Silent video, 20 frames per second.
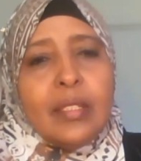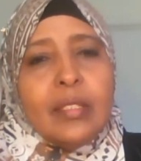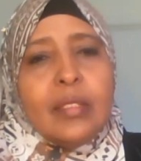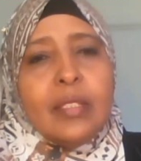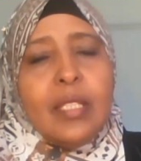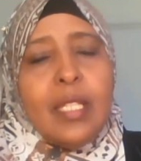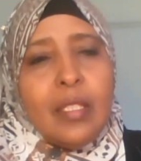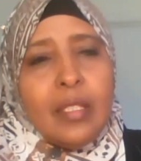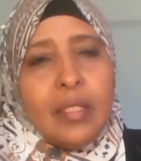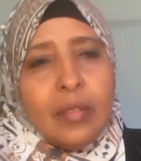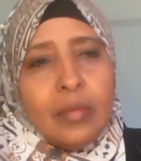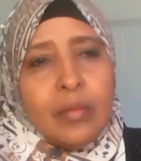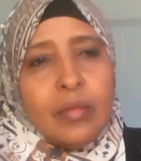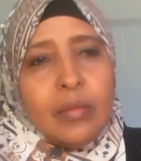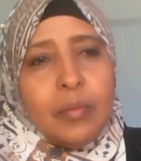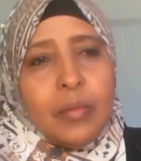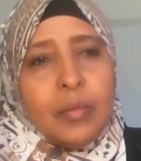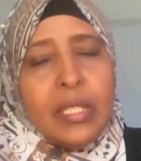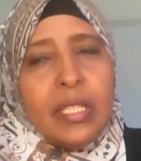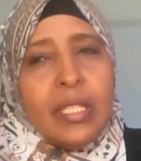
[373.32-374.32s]
and
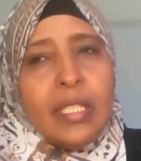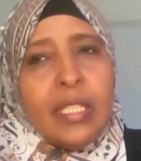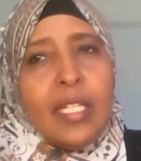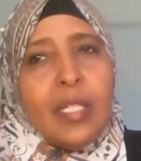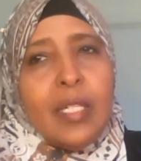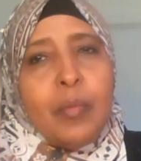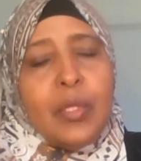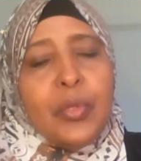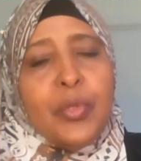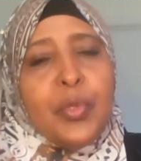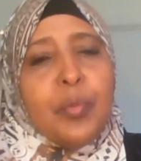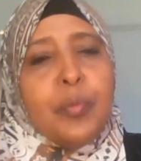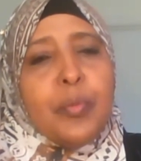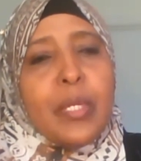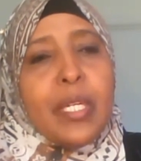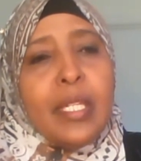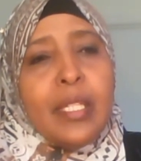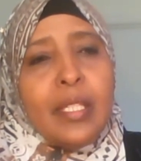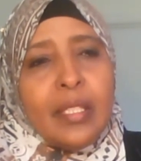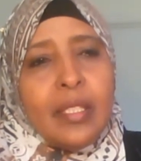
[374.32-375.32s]
being able to
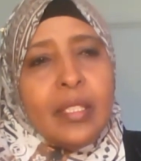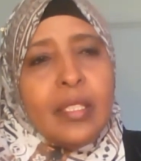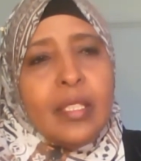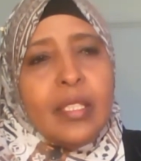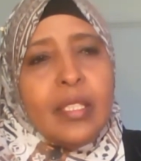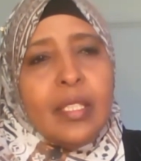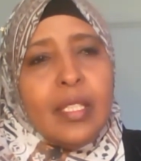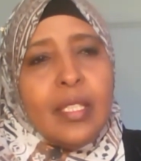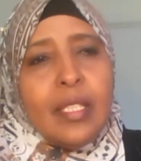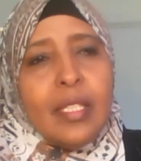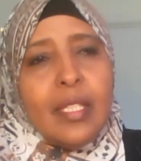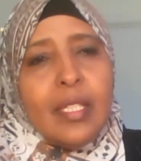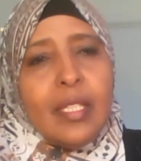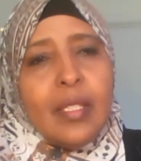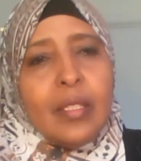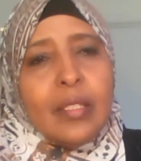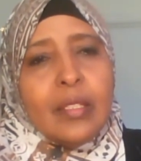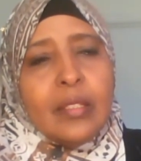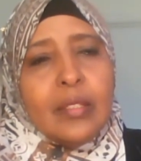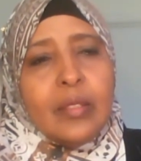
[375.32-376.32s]
bring
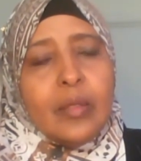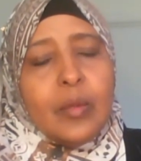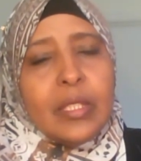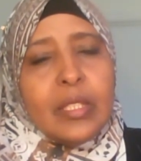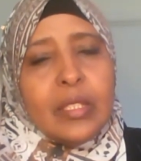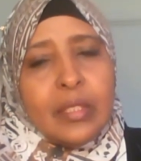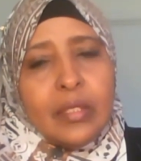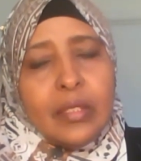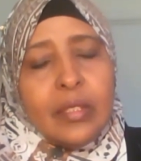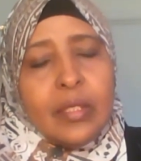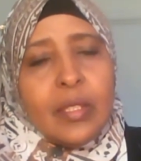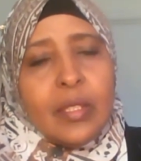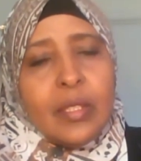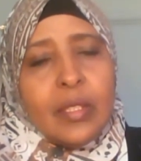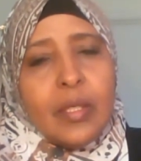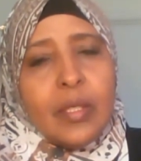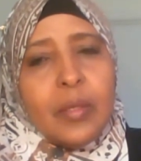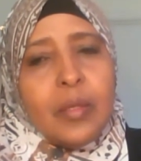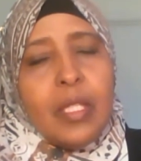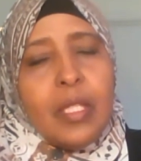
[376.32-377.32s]
were
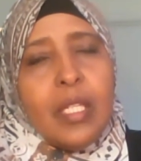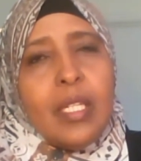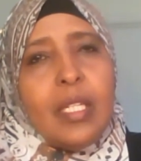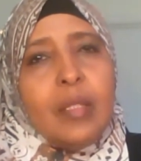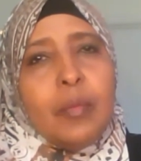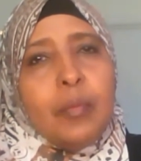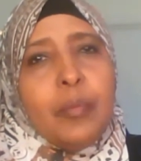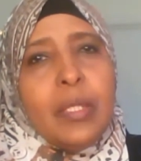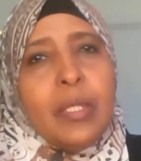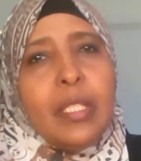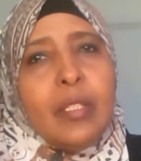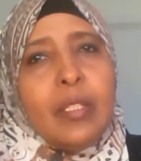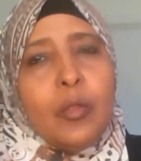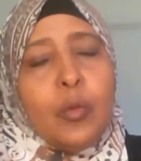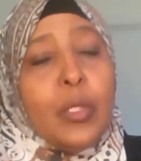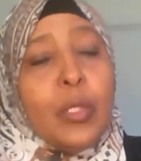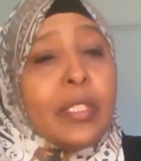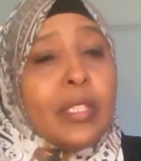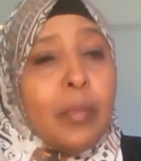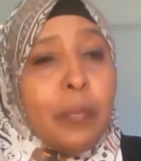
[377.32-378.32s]

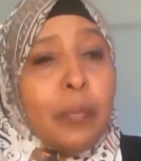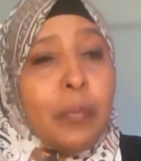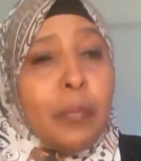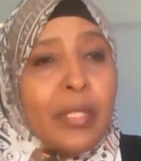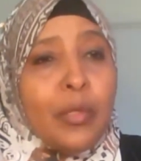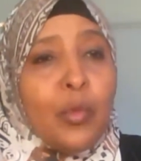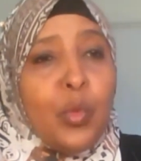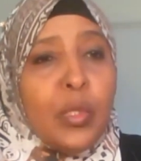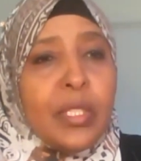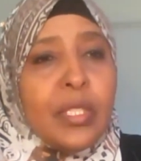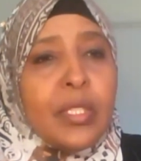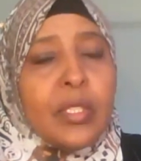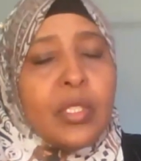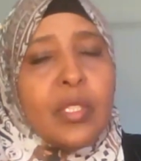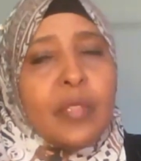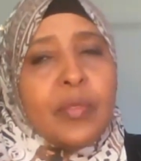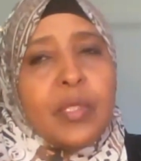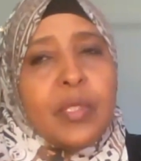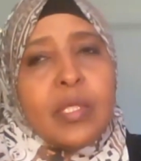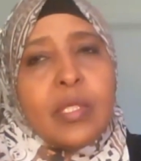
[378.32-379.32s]
the
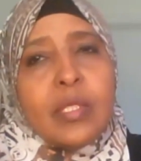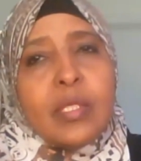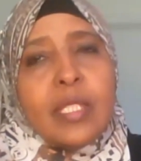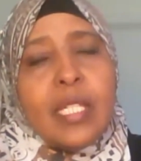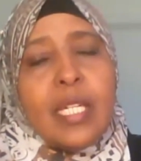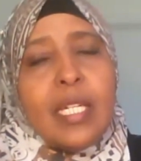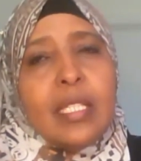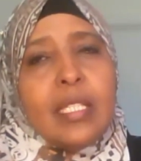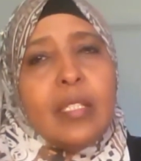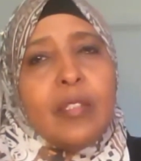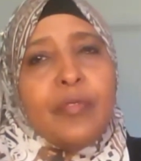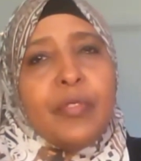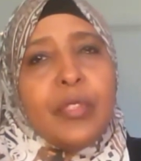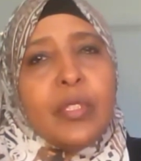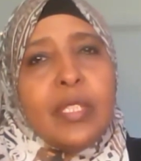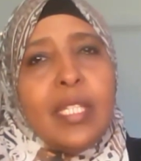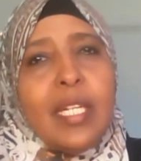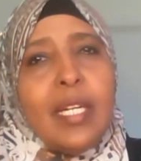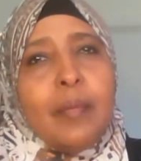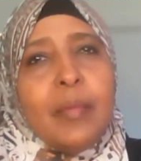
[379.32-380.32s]
breadwinners of the society,
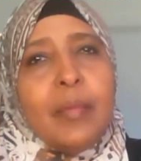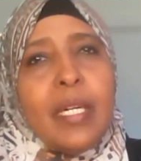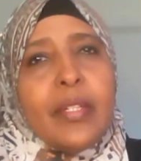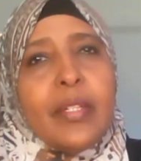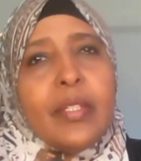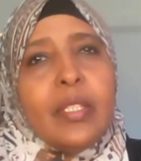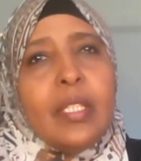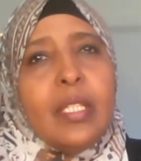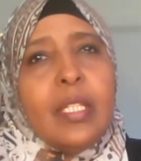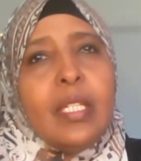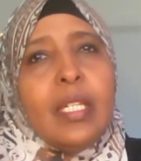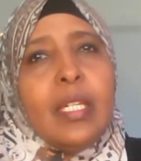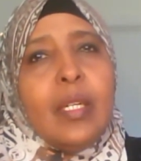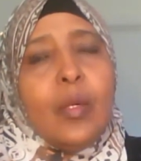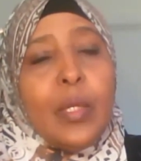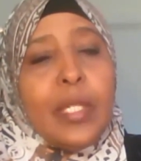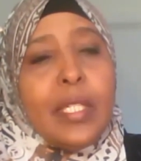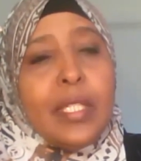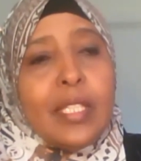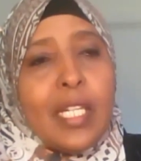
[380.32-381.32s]
for that matter,
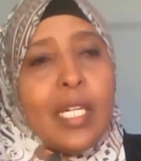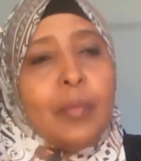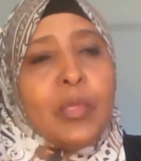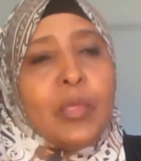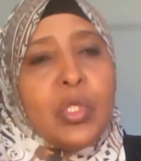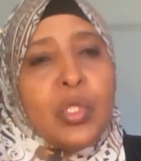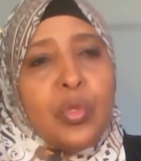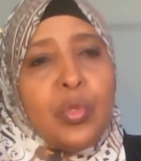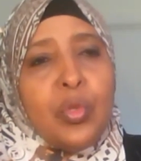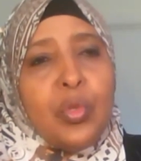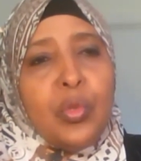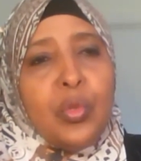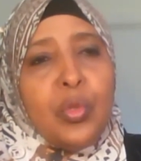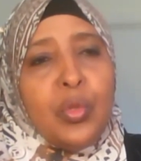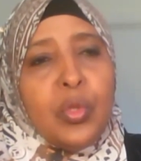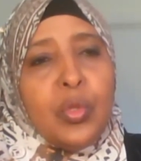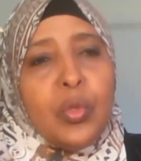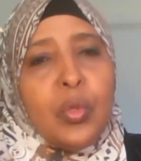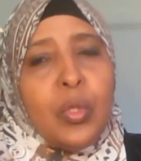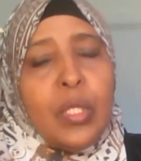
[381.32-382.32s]
when it comes
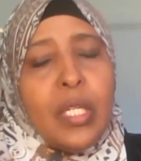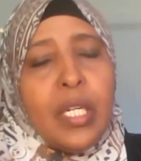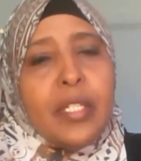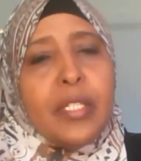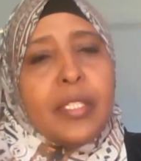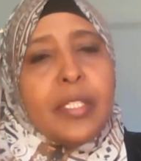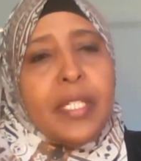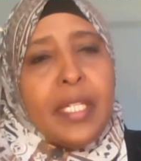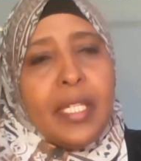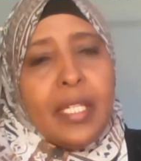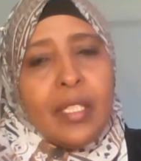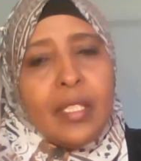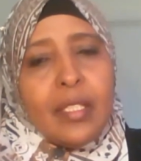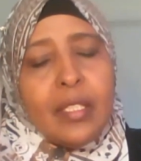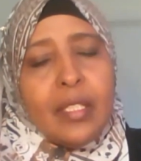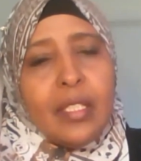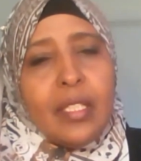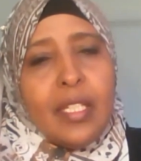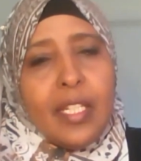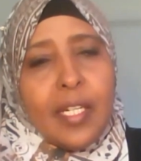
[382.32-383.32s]
to earning
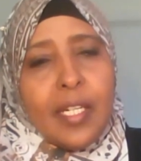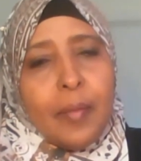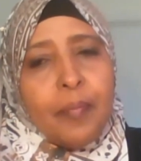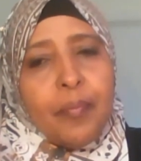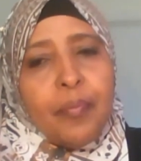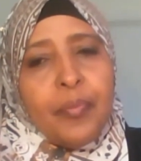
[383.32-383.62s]
income.